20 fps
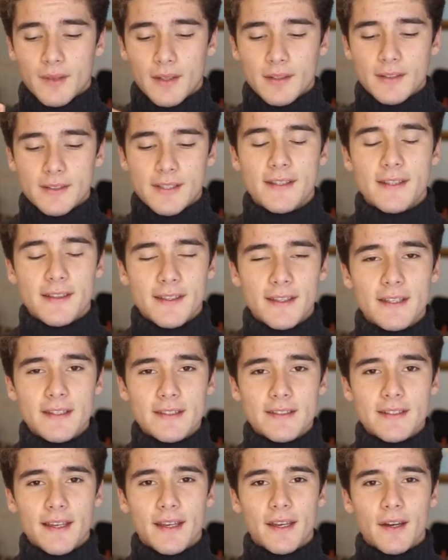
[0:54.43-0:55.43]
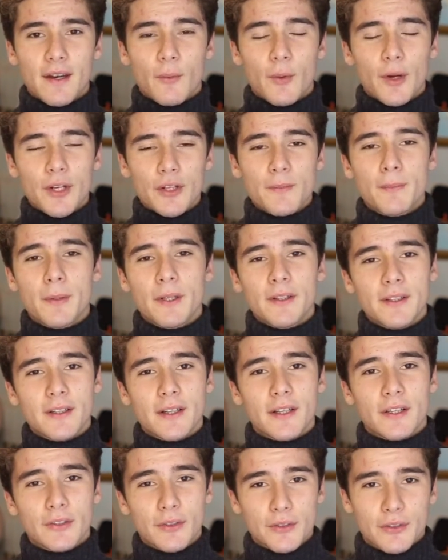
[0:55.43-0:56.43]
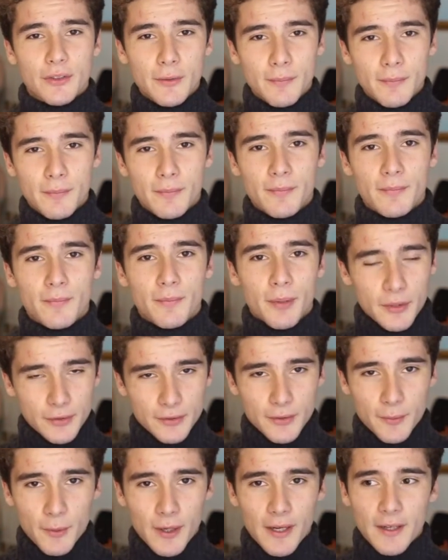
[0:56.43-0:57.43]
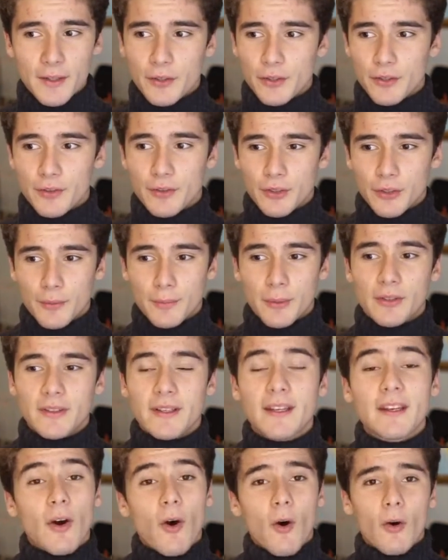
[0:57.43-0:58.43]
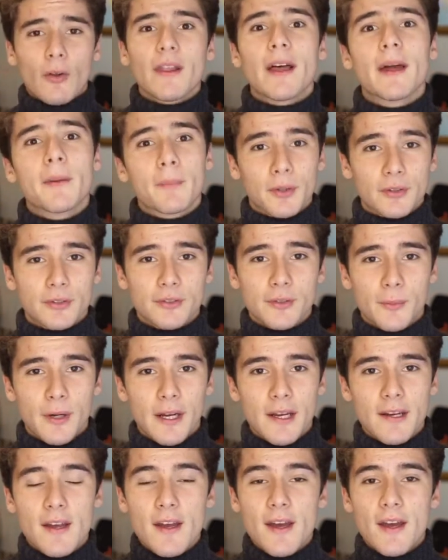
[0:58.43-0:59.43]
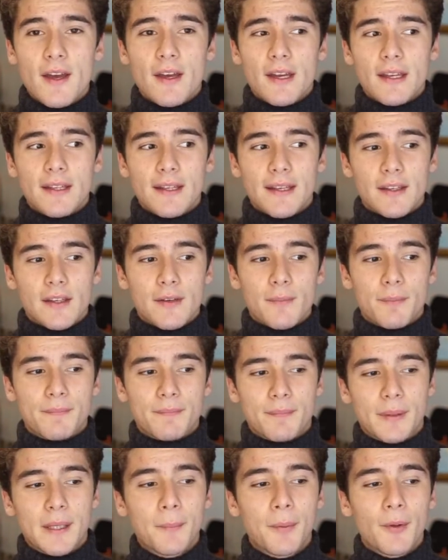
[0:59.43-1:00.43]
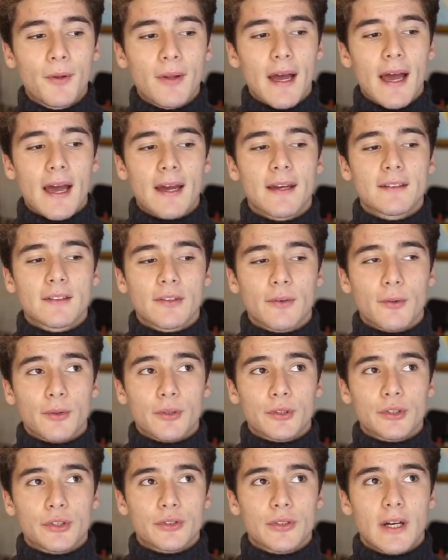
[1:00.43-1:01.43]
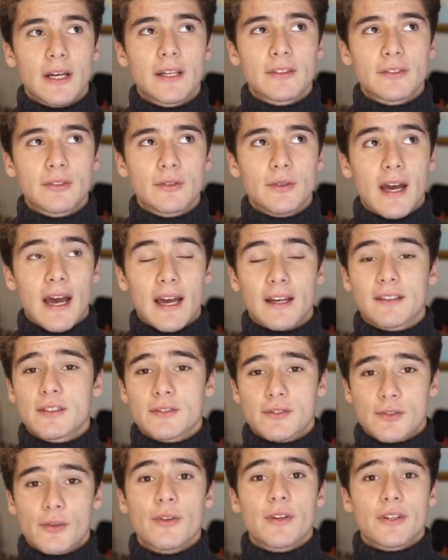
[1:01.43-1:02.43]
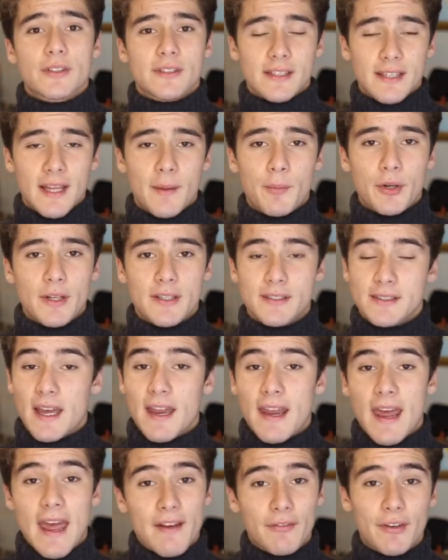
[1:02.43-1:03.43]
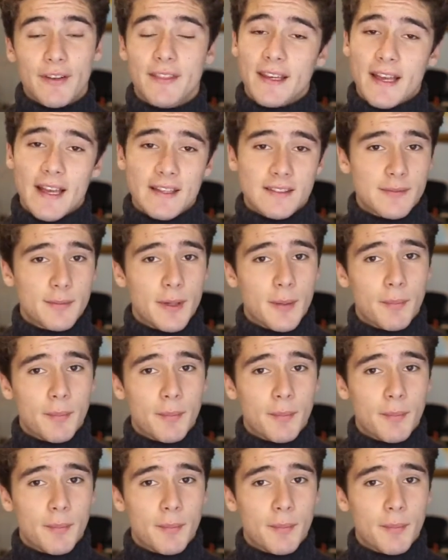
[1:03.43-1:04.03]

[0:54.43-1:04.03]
you see, the thing is, like, when you're building a YouTube personal brand or you're building an online personal brand, like, people act or try to act as though they're celebrities and everything has to